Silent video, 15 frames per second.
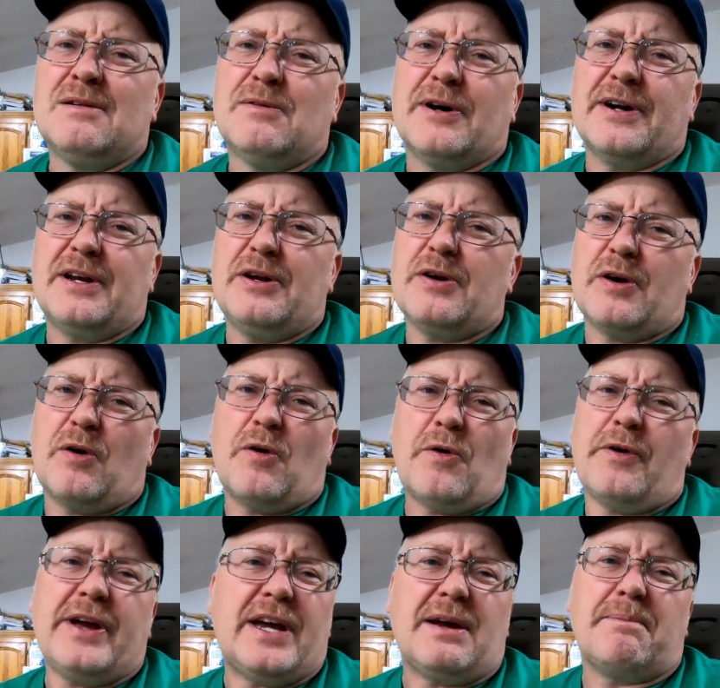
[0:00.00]
where you
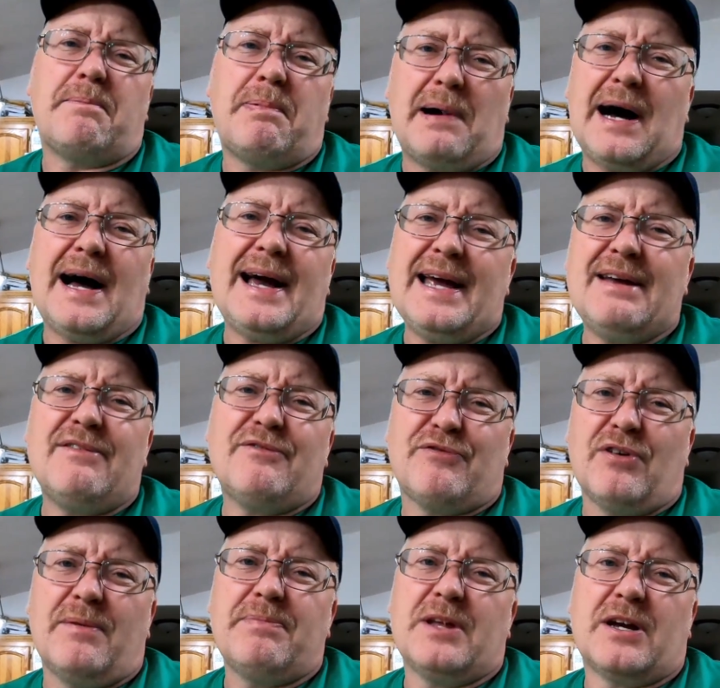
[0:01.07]
only can buy it
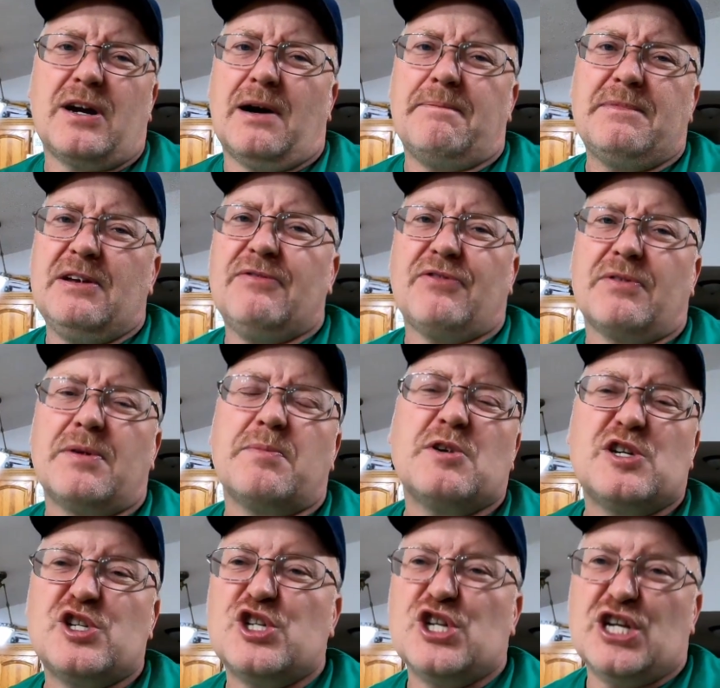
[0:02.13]
from the company, from the
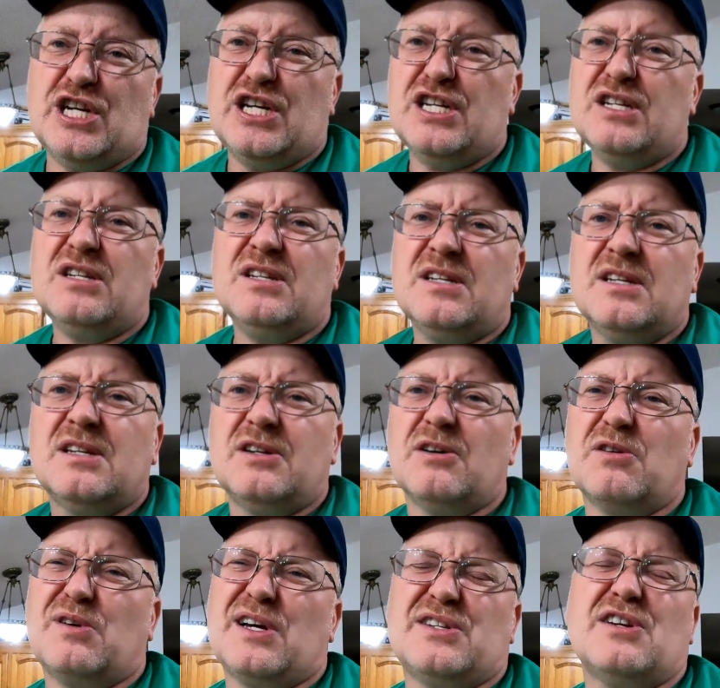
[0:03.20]
machine, you
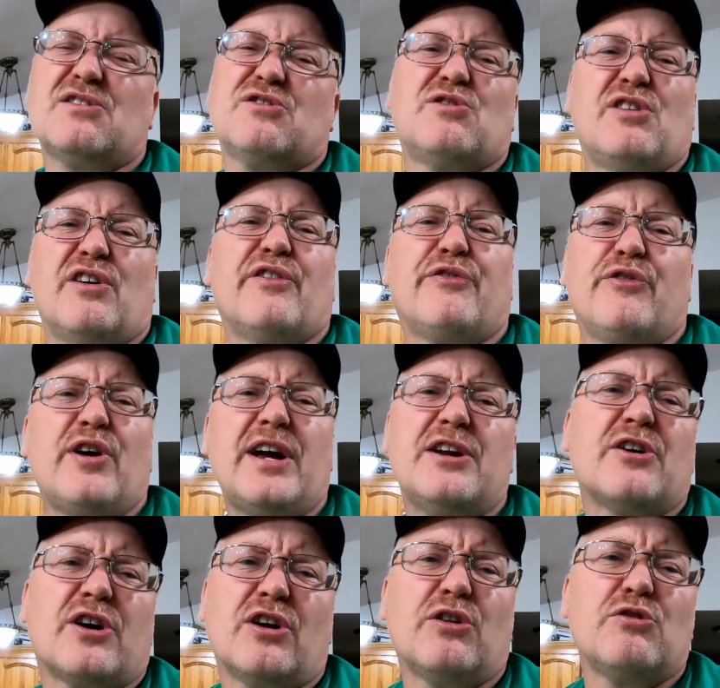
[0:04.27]
know, because they're afraid
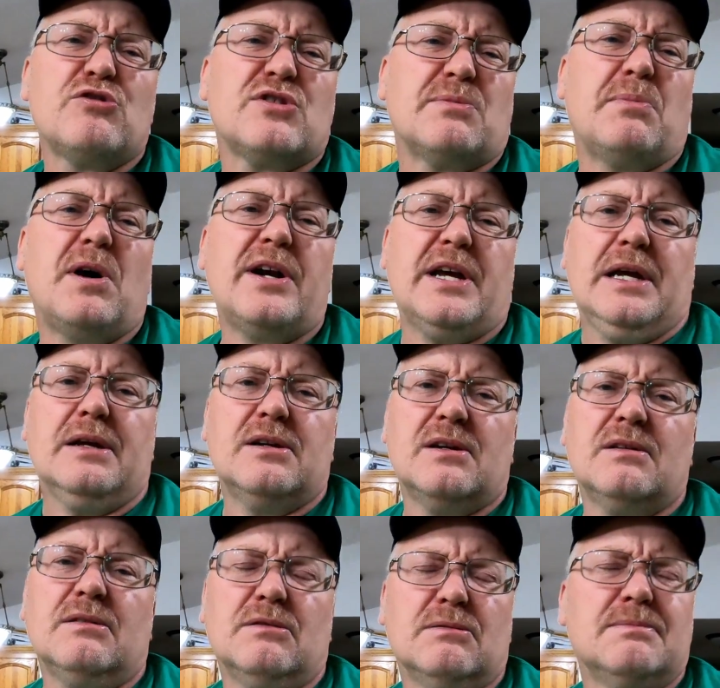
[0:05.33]
they're going to lose some money.
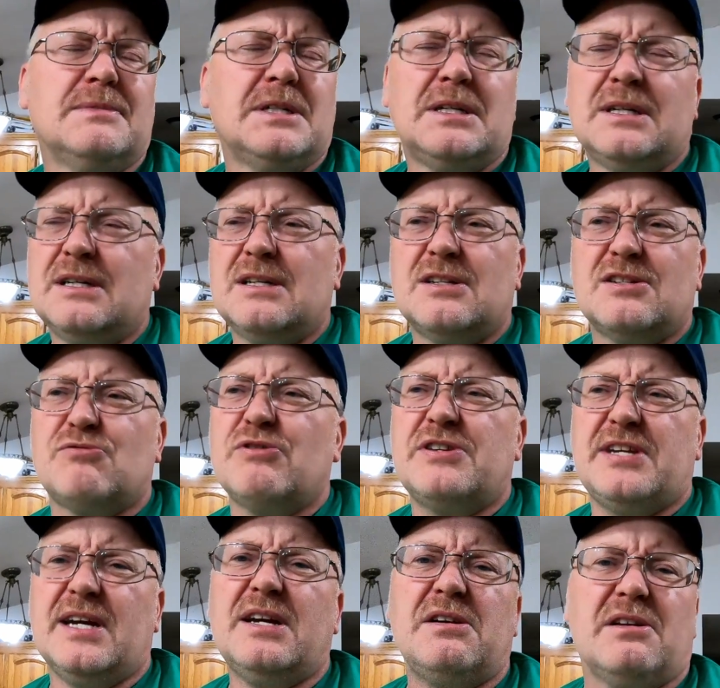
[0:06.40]
It's
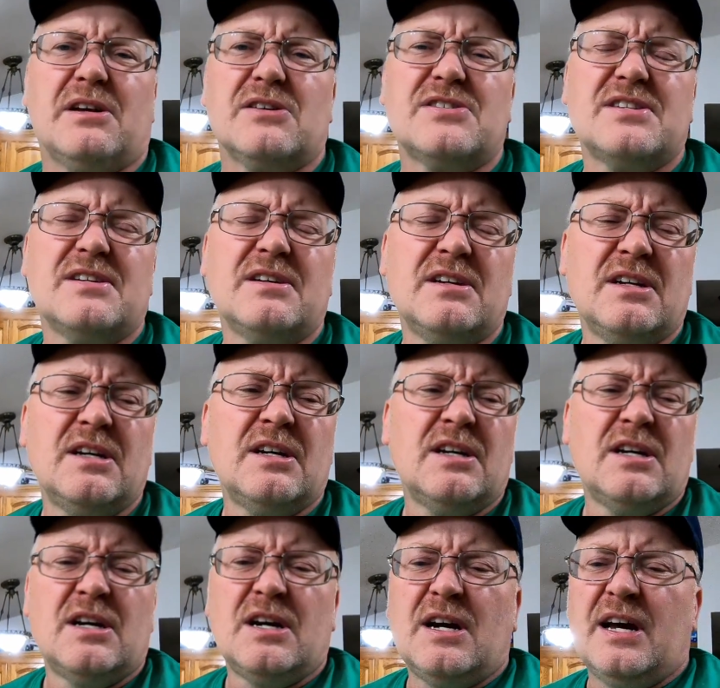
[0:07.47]
ridiculous.
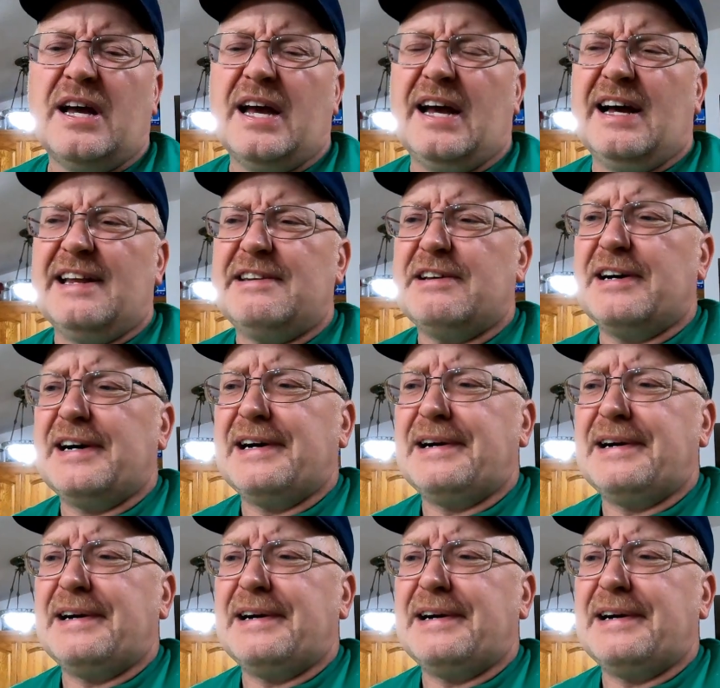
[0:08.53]
And